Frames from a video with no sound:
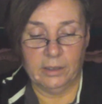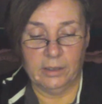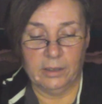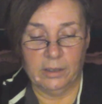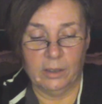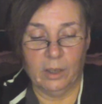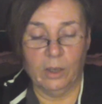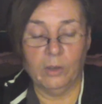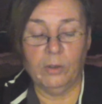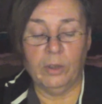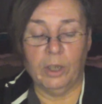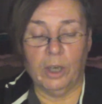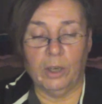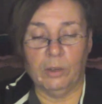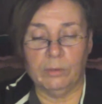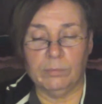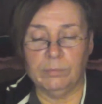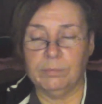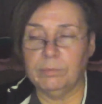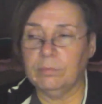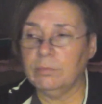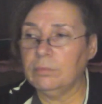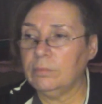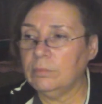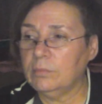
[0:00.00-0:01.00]
oh no,
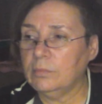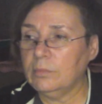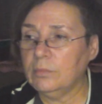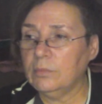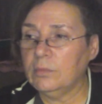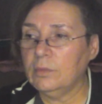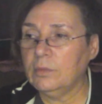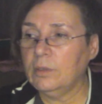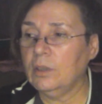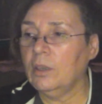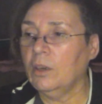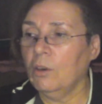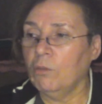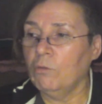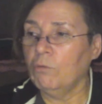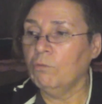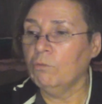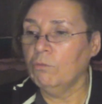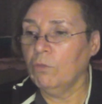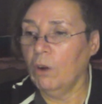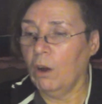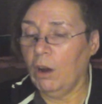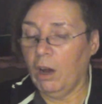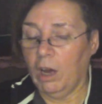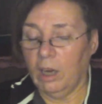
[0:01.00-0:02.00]

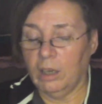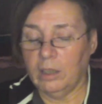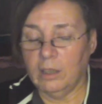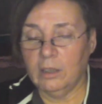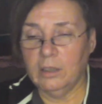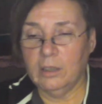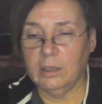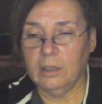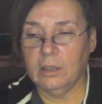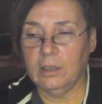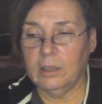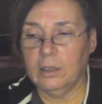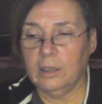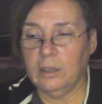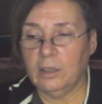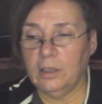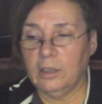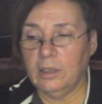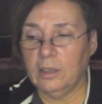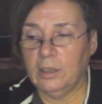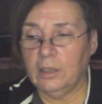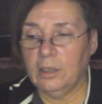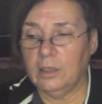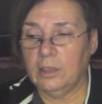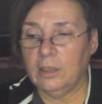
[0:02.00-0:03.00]
wrong.
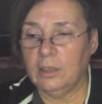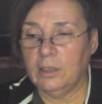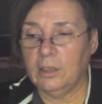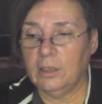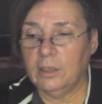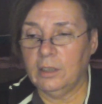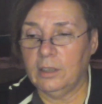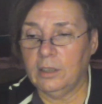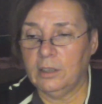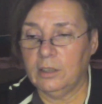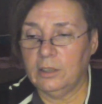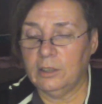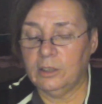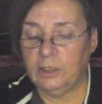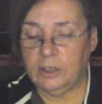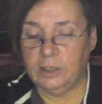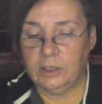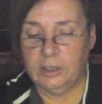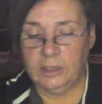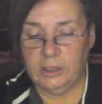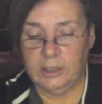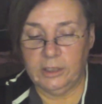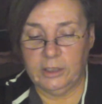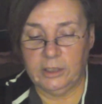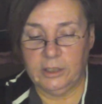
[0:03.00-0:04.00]

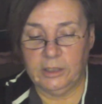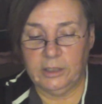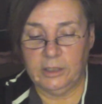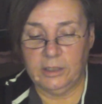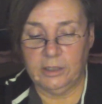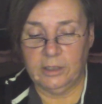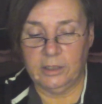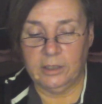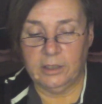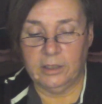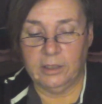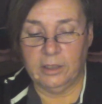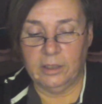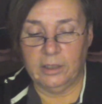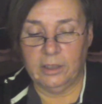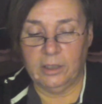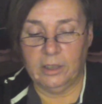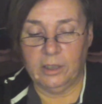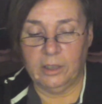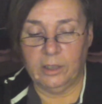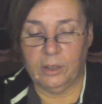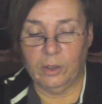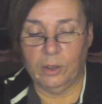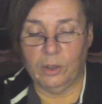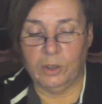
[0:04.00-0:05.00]
She
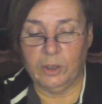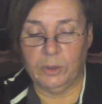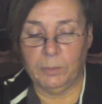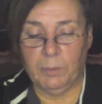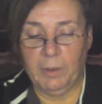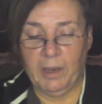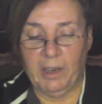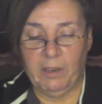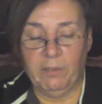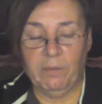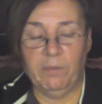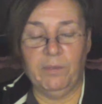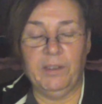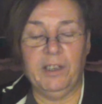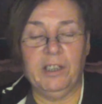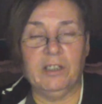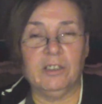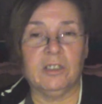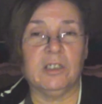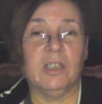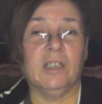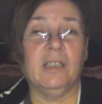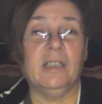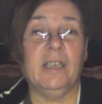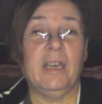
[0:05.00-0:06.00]
goes by Fierce
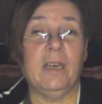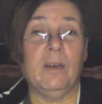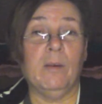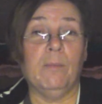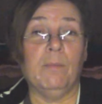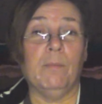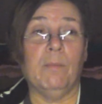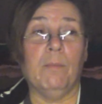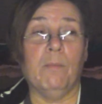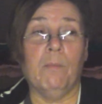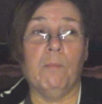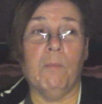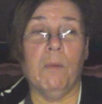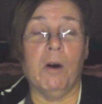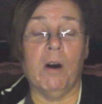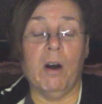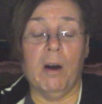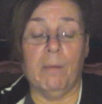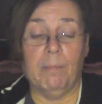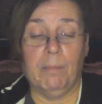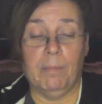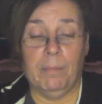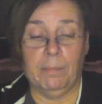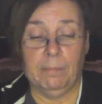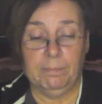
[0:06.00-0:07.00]
Glam
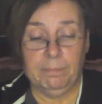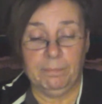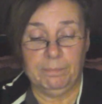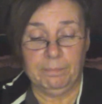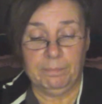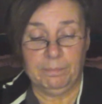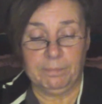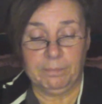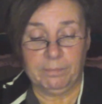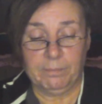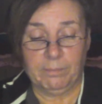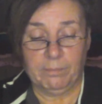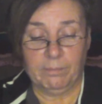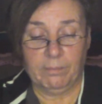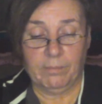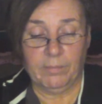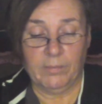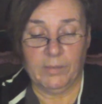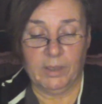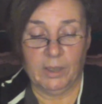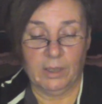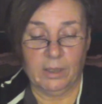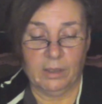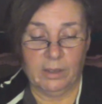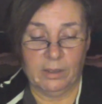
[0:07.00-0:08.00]
Mom.
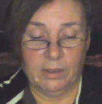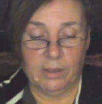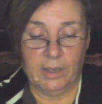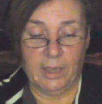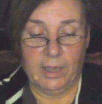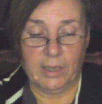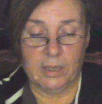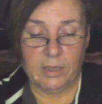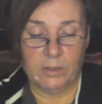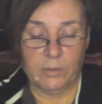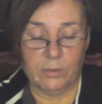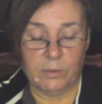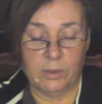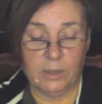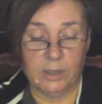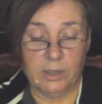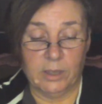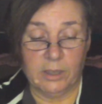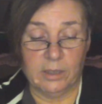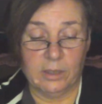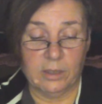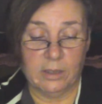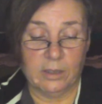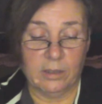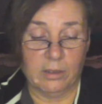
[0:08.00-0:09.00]
That's what it
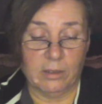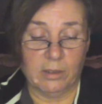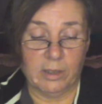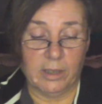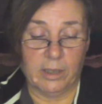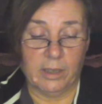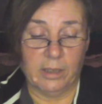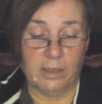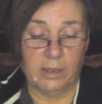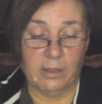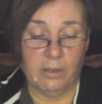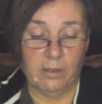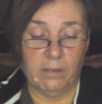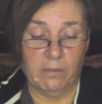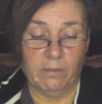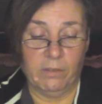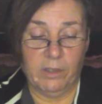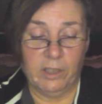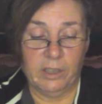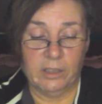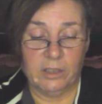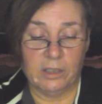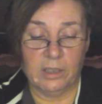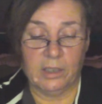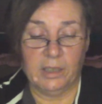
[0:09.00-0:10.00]
is. Okay.
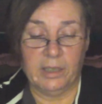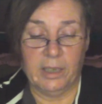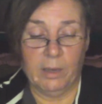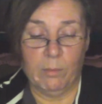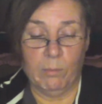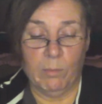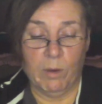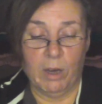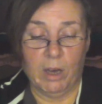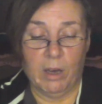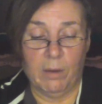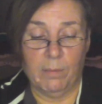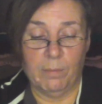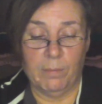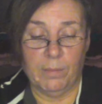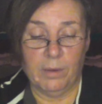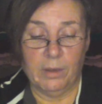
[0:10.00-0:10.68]
Fierce Glam Mom